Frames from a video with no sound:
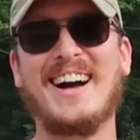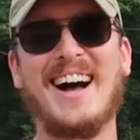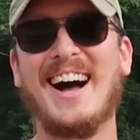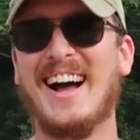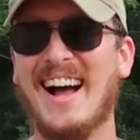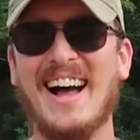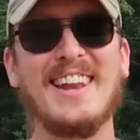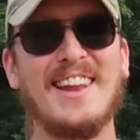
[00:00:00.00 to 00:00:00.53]

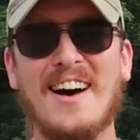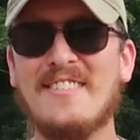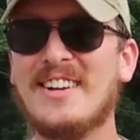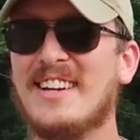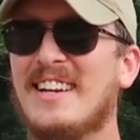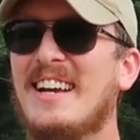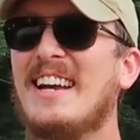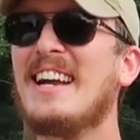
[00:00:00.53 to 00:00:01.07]
I love
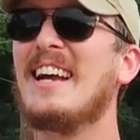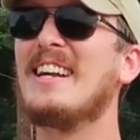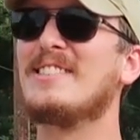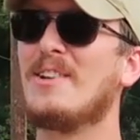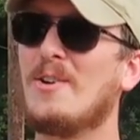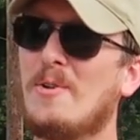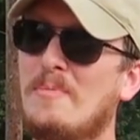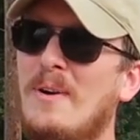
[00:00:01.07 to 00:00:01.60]
it.
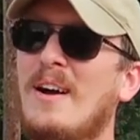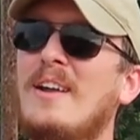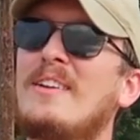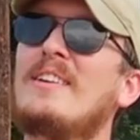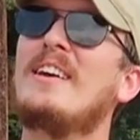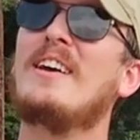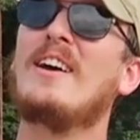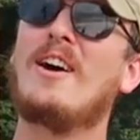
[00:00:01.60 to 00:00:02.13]
It's a home
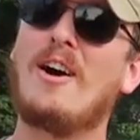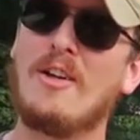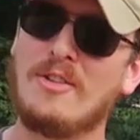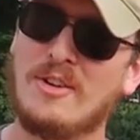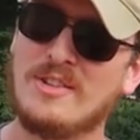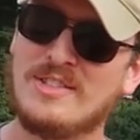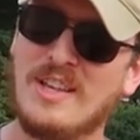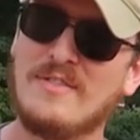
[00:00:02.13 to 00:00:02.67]
run. All the
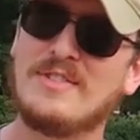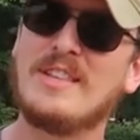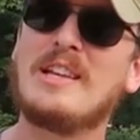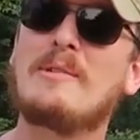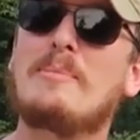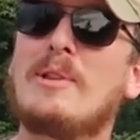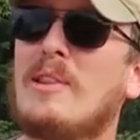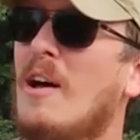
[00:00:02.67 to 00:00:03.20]
good stuff's
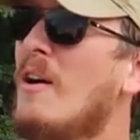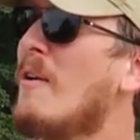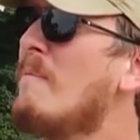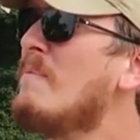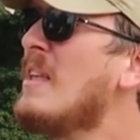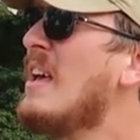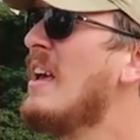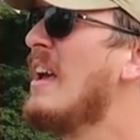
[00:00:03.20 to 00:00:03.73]
linked below.
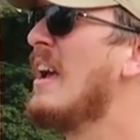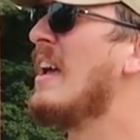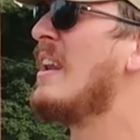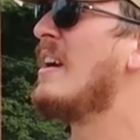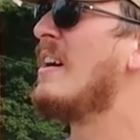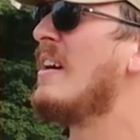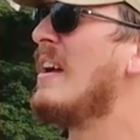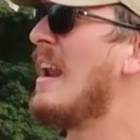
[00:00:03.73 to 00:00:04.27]
And,
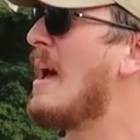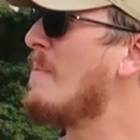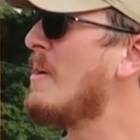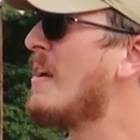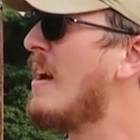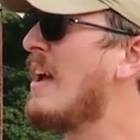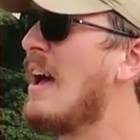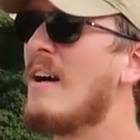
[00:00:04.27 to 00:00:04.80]
uh, and Abby
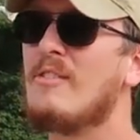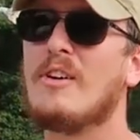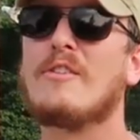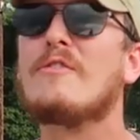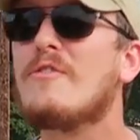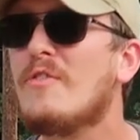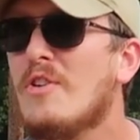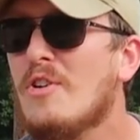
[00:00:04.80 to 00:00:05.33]
and I have a
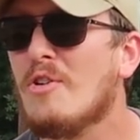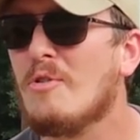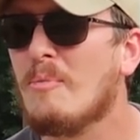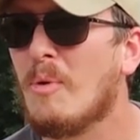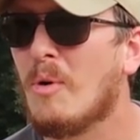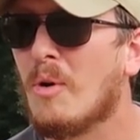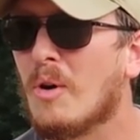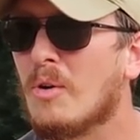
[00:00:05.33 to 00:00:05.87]
few
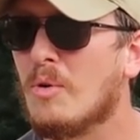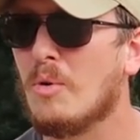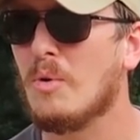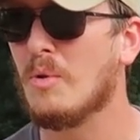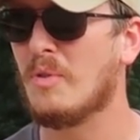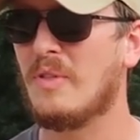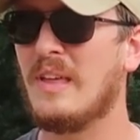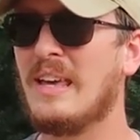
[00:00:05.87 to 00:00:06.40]
more
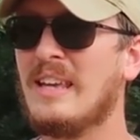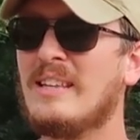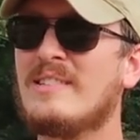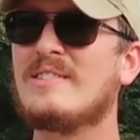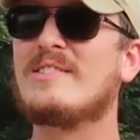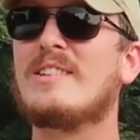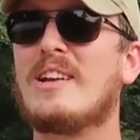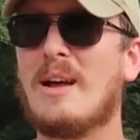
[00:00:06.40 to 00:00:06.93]
cool
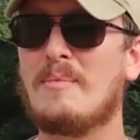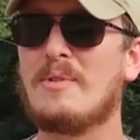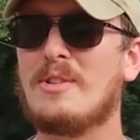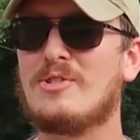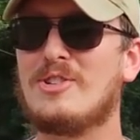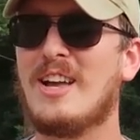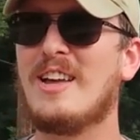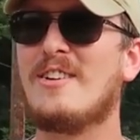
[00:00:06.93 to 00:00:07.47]
things to come to
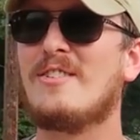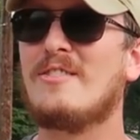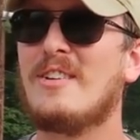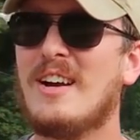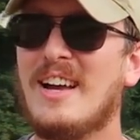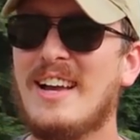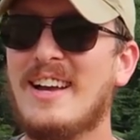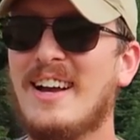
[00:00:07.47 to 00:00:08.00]
the channel
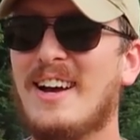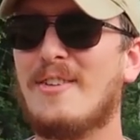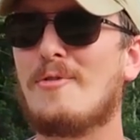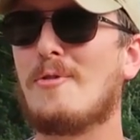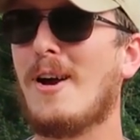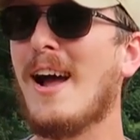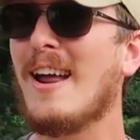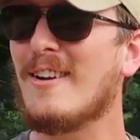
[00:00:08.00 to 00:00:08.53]
uh,
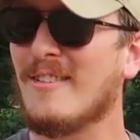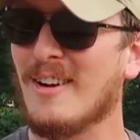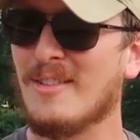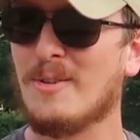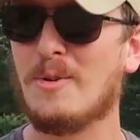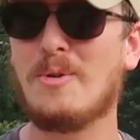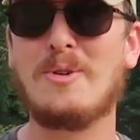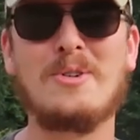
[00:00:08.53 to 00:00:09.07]
right around
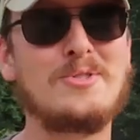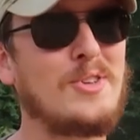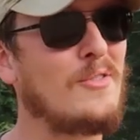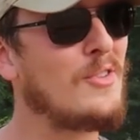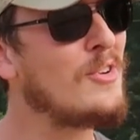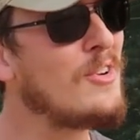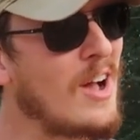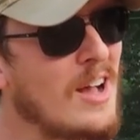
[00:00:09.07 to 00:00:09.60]
the corner. So
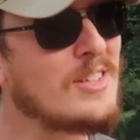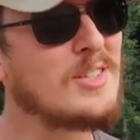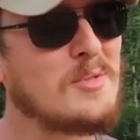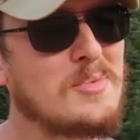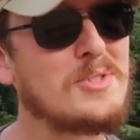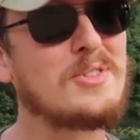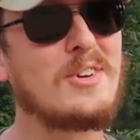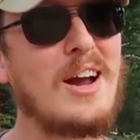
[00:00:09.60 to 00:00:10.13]
if you're not
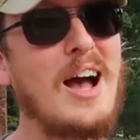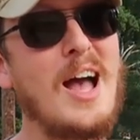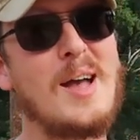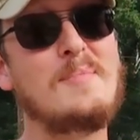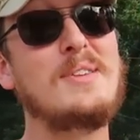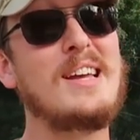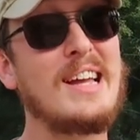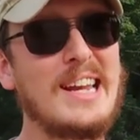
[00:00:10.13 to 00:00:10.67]

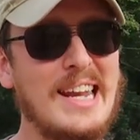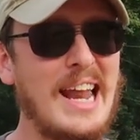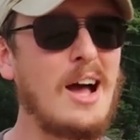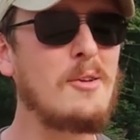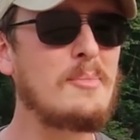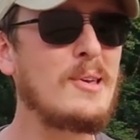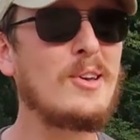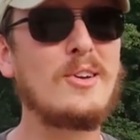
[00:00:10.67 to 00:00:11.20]
subscribed, now
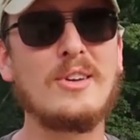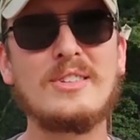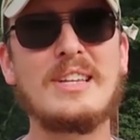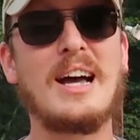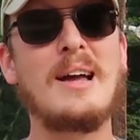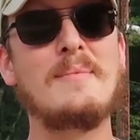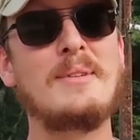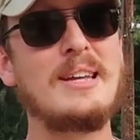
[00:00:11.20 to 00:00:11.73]
would be a good
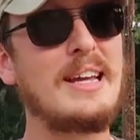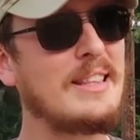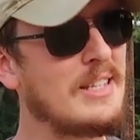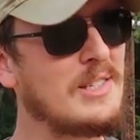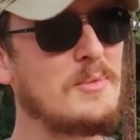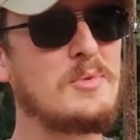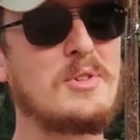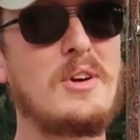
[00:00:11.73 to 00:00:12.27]
time to hit the
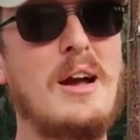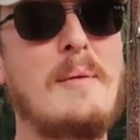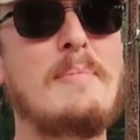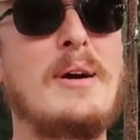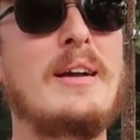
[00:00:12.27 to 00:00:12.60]
subscribe